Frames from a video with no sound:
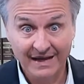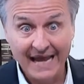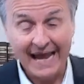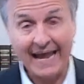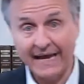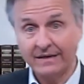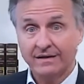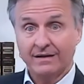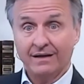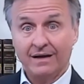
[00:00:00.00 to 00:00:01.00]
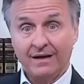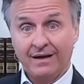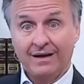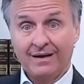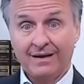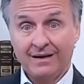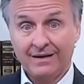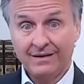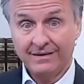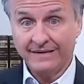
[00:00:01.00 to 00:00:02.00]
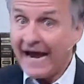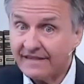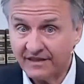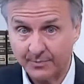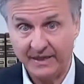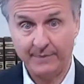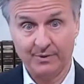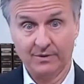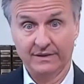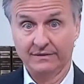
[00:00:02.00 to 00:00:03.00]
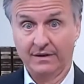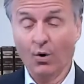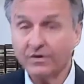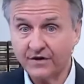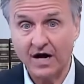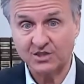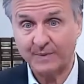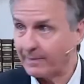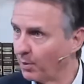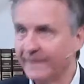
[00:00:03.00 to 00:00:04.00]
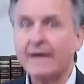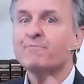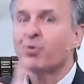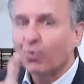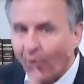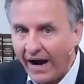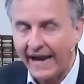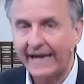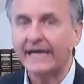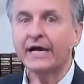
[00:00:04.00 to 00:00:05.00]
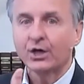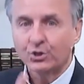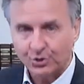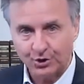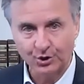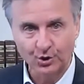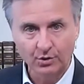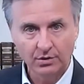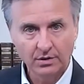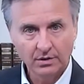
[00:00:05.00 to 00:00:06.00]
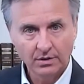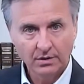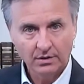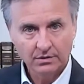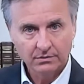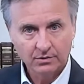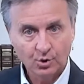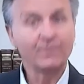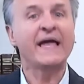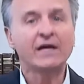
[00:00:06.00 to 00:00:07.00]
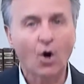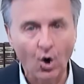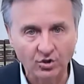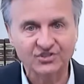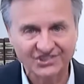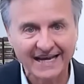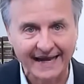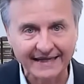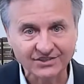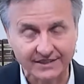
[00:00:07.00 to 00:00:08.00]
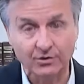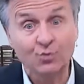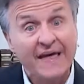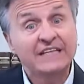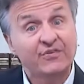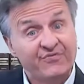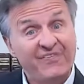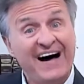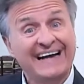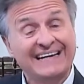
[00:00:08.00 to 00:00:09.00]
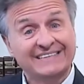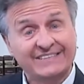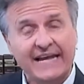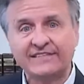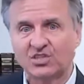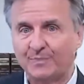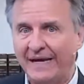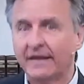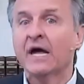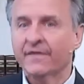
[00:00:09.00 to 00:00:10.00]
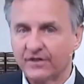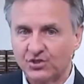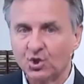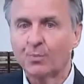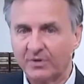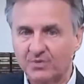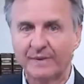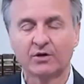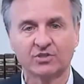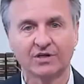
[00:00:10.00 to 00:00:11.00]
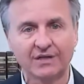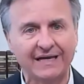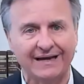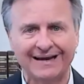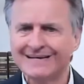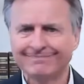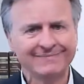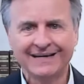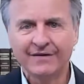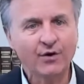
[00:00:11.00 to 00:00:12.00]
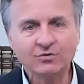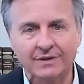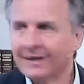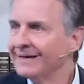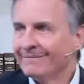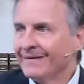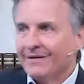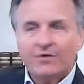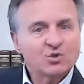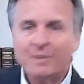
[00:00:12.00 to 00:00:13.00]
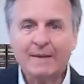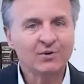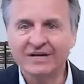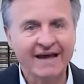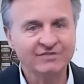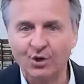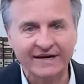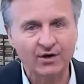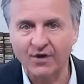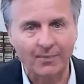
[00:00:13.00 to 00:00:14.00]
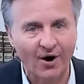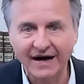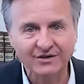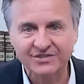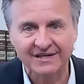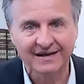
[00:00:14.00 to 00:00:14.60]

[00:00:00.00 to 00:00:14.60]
And Catholic people and Orthodox people, when they pray to who they call saints and who they define as saints as being the super spiritual elite, those, those people in heaven don't hear their prayers.